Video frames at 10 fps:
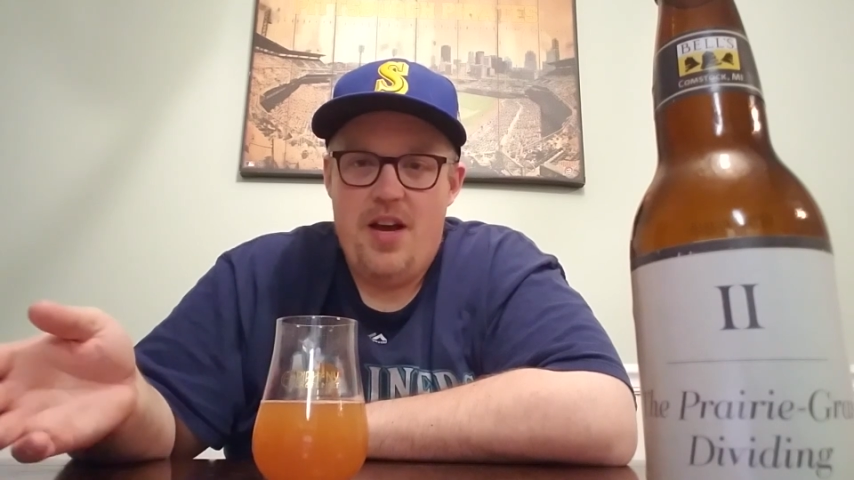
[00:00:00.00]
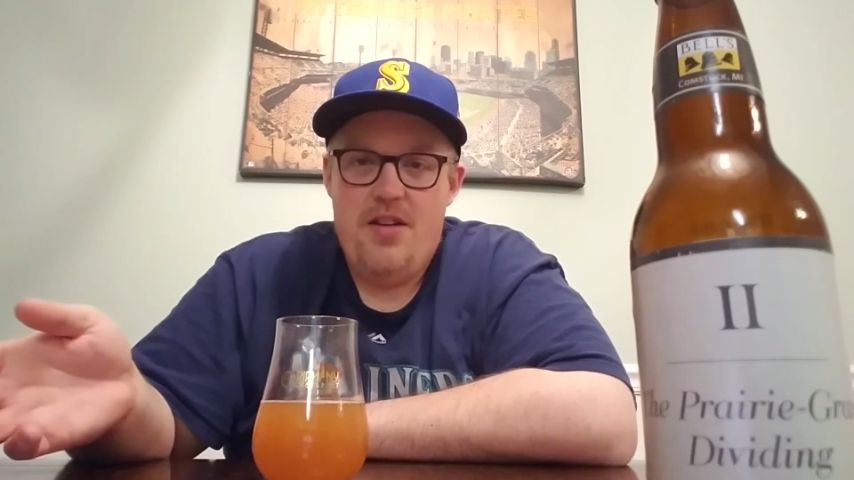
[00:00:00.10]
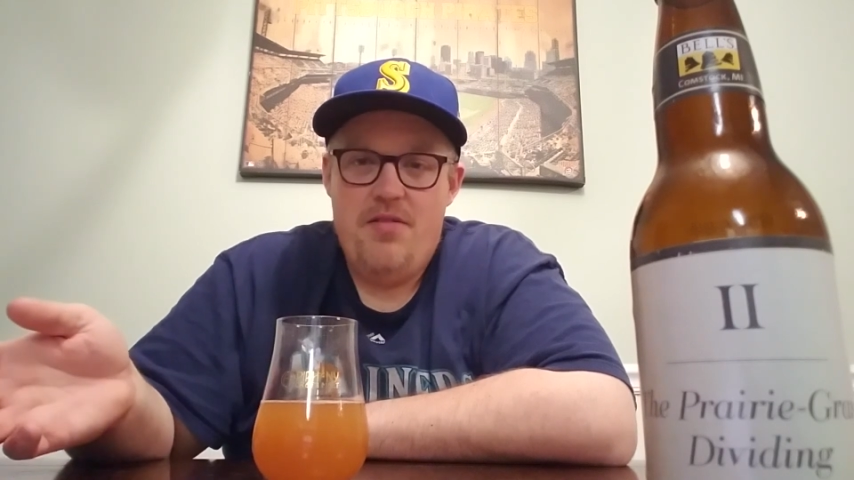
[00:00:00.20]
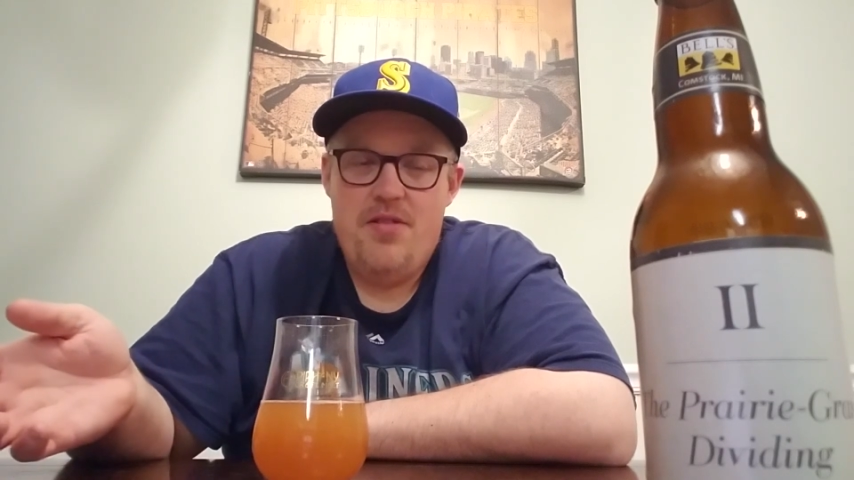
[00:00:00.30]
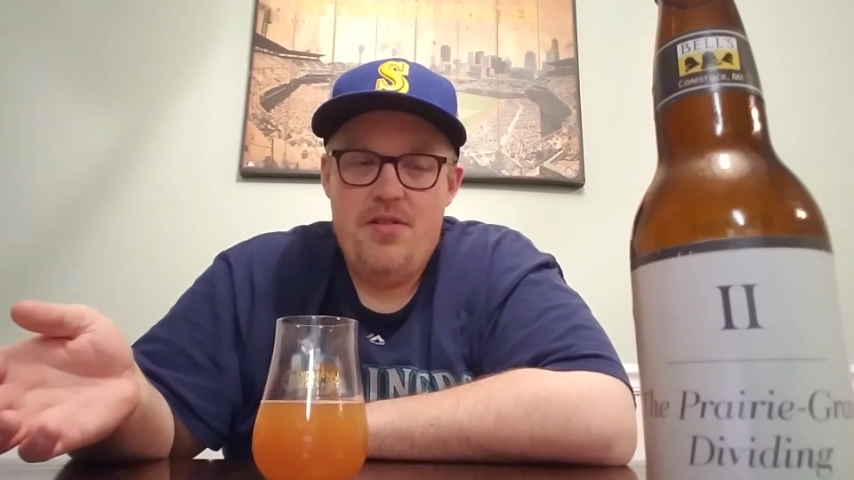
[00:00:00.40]
I
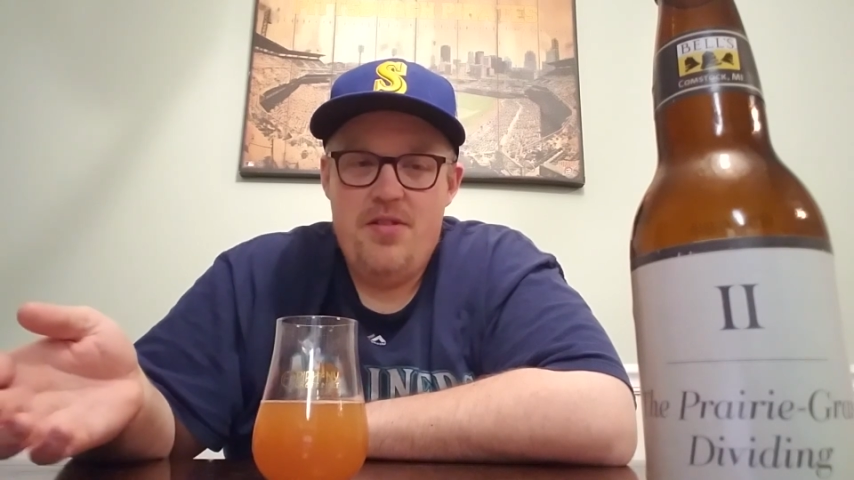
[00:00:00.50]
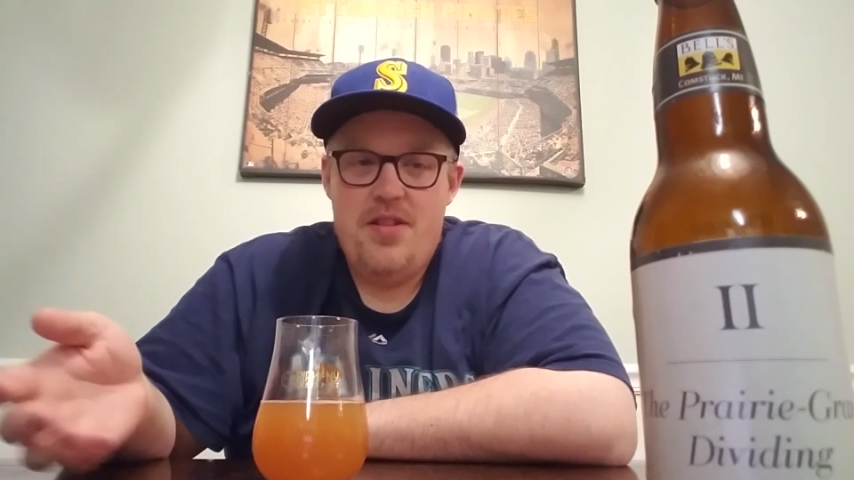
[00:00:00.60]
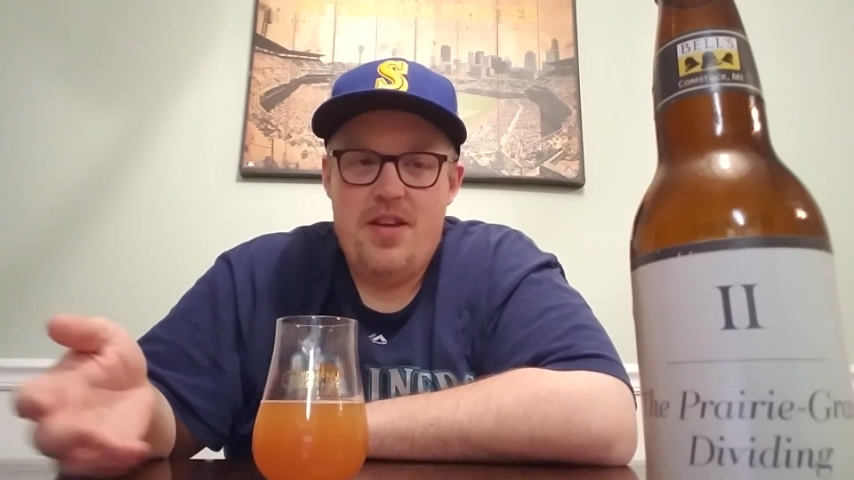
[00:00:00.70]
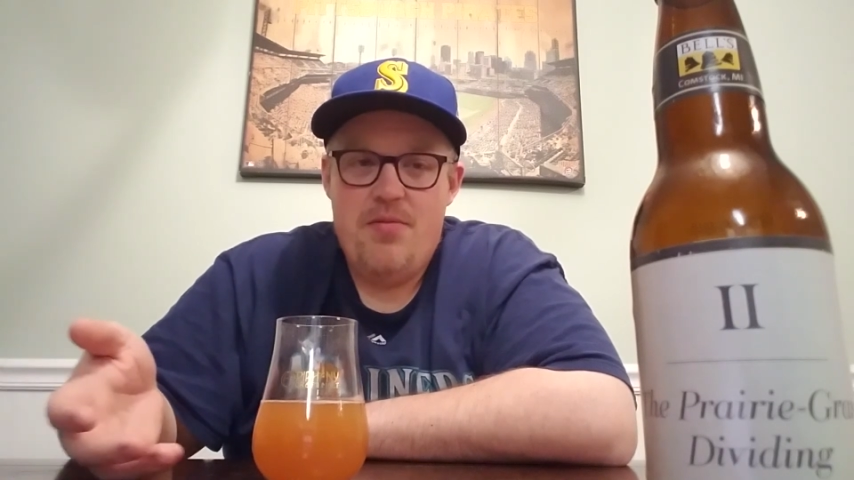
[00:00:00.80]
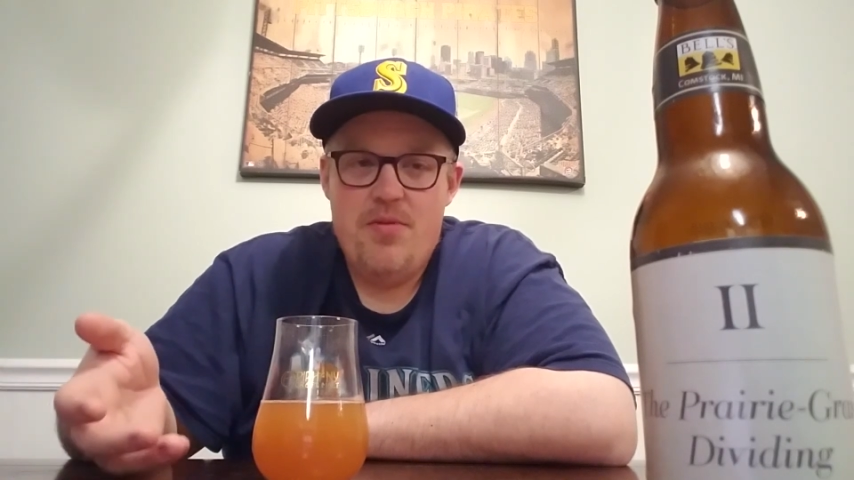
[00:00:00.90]
don't know that
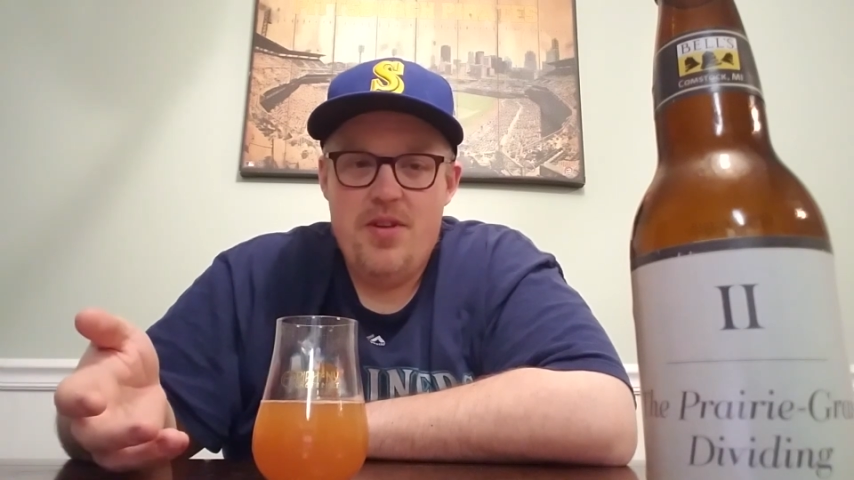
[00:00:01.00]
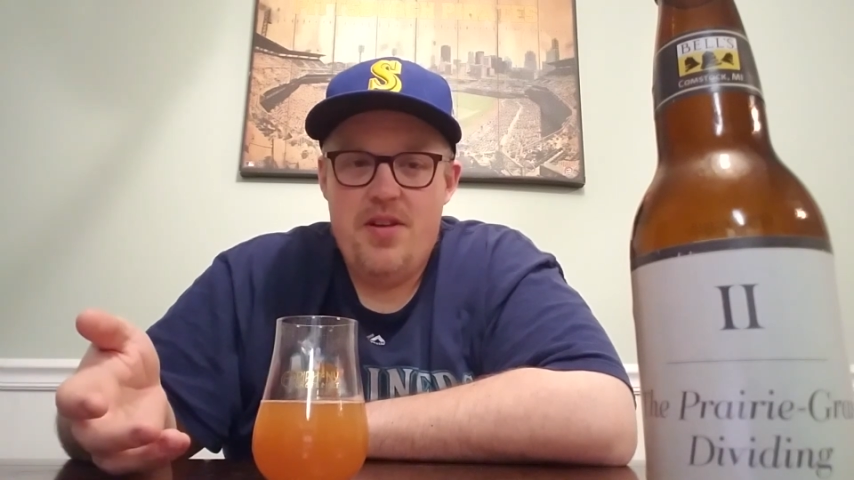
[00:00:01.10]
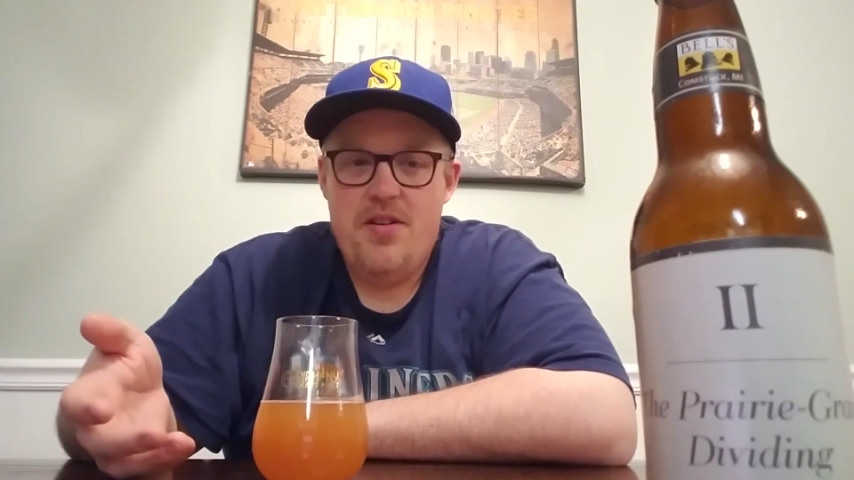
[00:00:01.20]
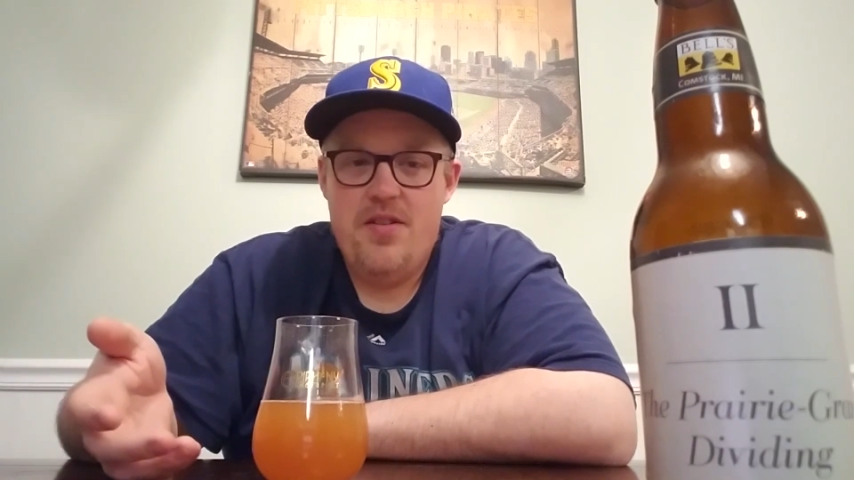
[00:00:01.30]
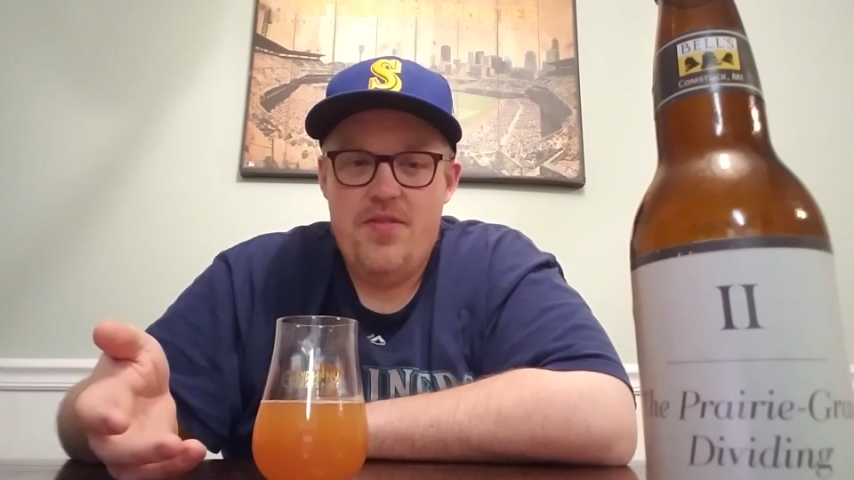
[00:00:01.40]
they really
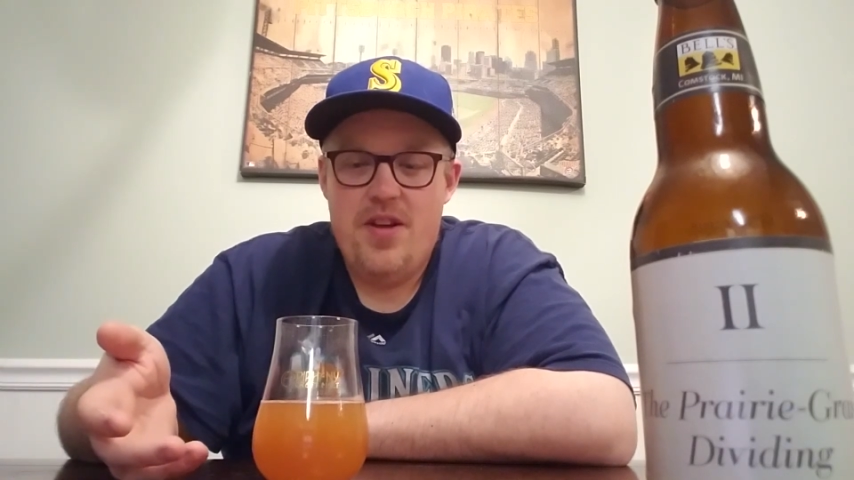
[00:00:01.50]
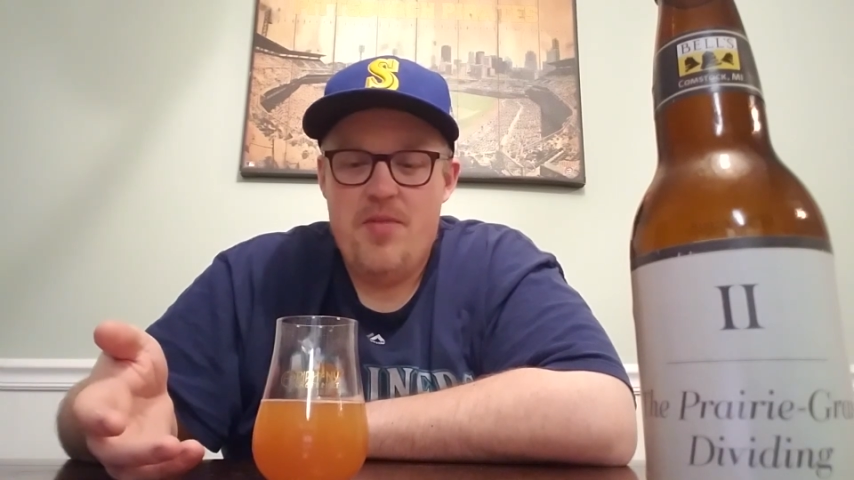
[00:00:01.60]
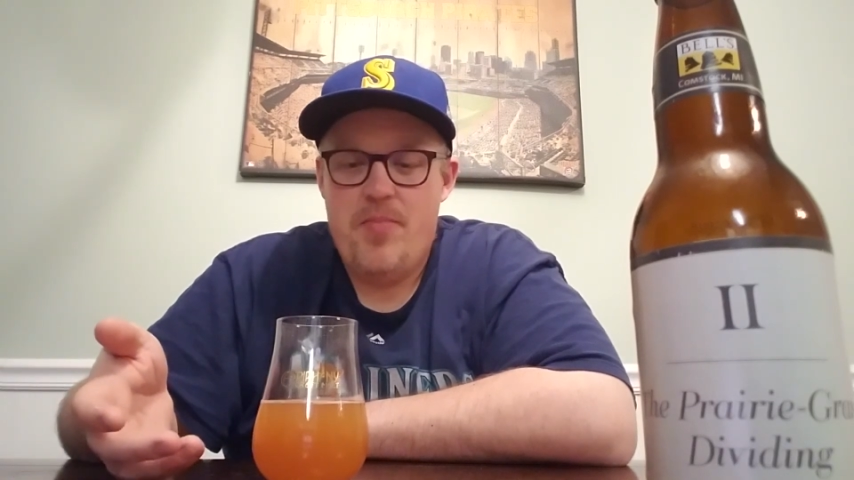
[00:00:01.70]
could have done a